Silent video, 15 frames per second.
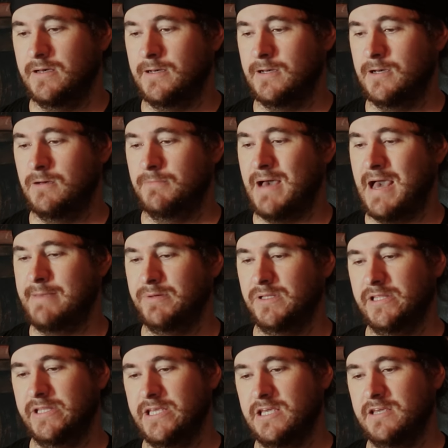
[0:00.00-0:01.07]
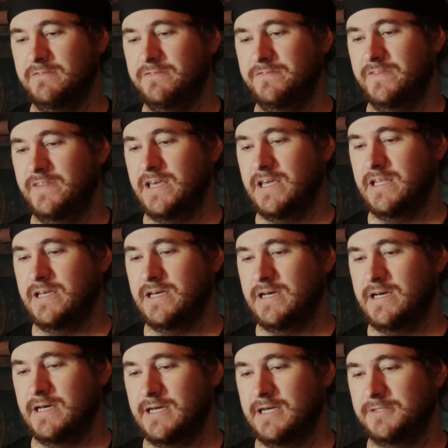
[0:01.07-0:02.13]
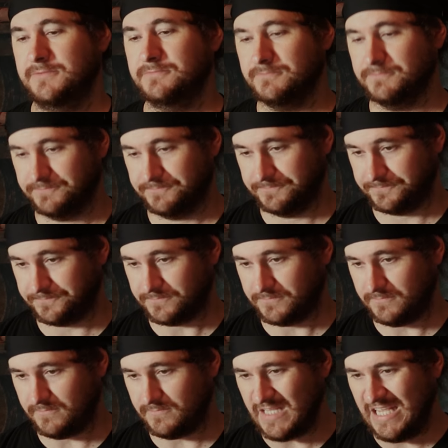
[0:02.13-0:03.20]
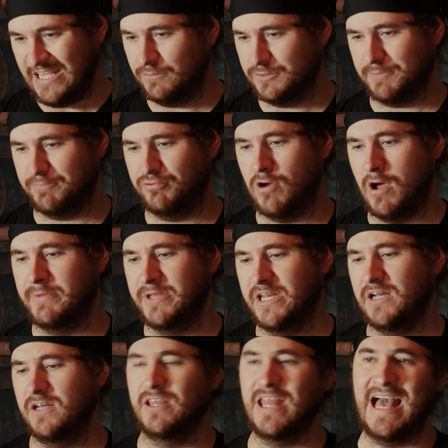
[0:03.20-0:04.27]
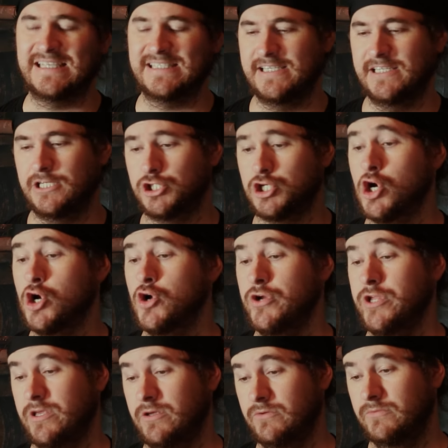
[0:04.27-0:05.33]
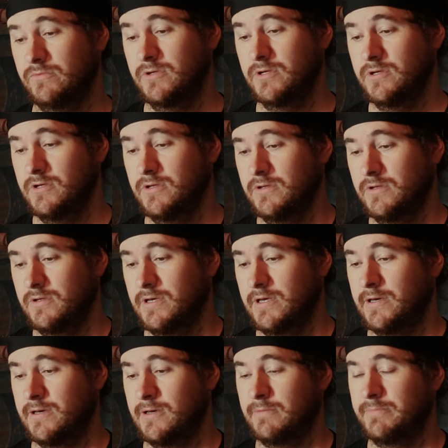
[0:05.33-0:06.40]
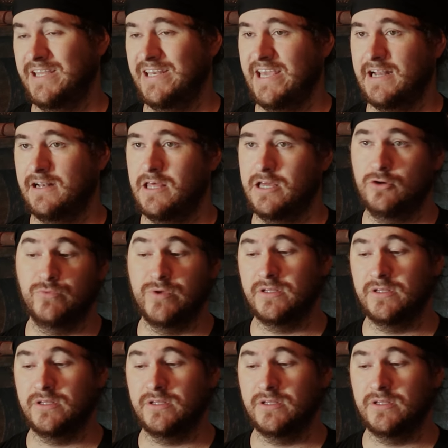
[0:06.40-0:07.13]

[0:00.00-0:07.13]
I believe that he was a prominent Alaskan attorney, and he had a lot of